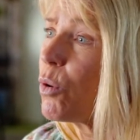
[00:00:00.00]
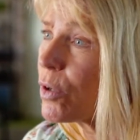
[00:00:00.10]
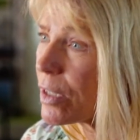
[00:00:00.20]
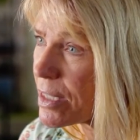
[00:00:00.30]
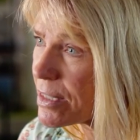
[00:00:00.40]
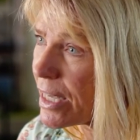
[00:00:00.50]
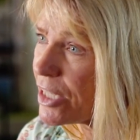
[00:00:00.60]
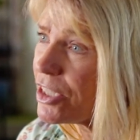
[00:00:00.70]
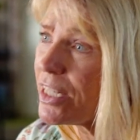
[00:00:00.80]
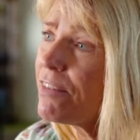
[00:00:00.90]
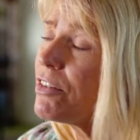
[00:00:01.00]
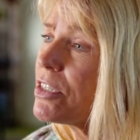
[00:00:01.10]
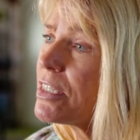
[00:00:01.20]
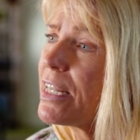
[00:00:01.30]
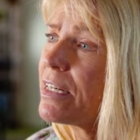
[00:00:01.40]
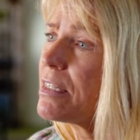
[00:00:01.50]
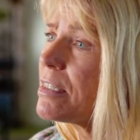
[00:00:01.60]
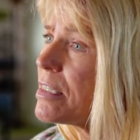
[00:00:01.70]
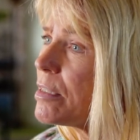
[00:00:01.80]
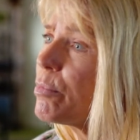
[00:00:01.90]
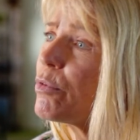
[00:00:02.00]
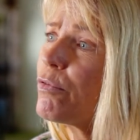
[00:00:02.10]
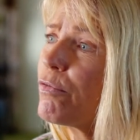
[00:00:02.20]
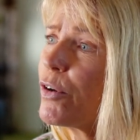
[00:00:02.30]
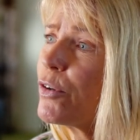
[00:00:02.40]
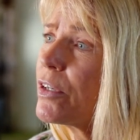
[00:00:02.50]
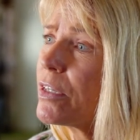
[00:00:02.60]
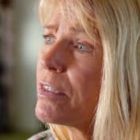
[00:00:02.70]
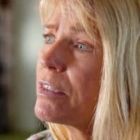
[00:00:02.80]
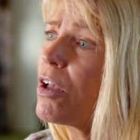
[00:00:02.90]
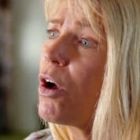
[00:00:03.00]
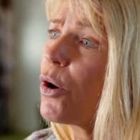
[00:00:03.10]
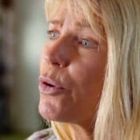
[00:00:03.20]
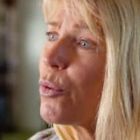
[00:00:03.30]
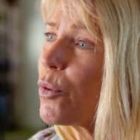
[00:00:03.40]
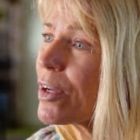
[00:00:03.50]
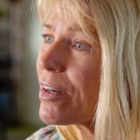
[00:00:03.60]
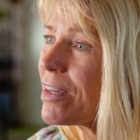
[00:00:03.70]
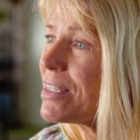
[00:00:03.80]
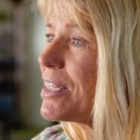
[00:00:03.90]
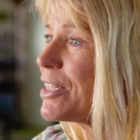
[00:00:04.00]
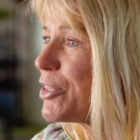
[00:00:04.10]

organisation, even just down to simple focus on organising,